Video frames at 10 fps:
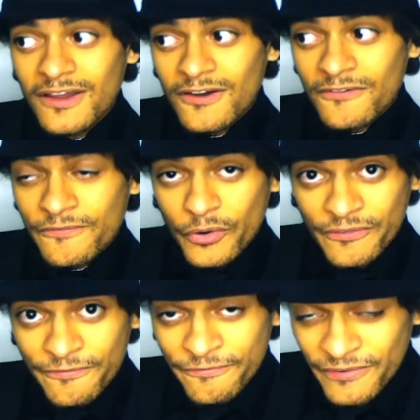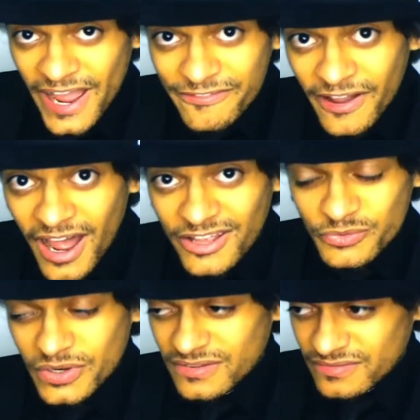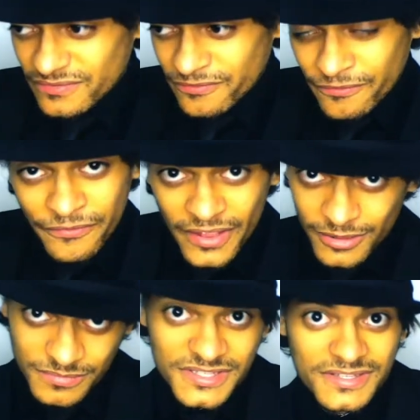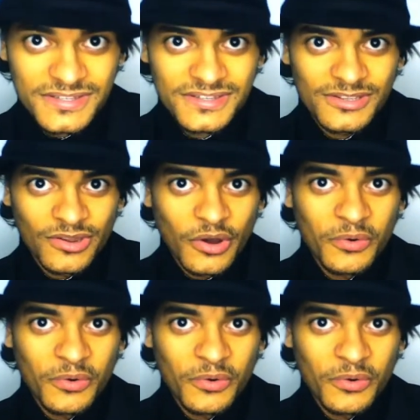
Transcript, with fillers: for 500 films, you know.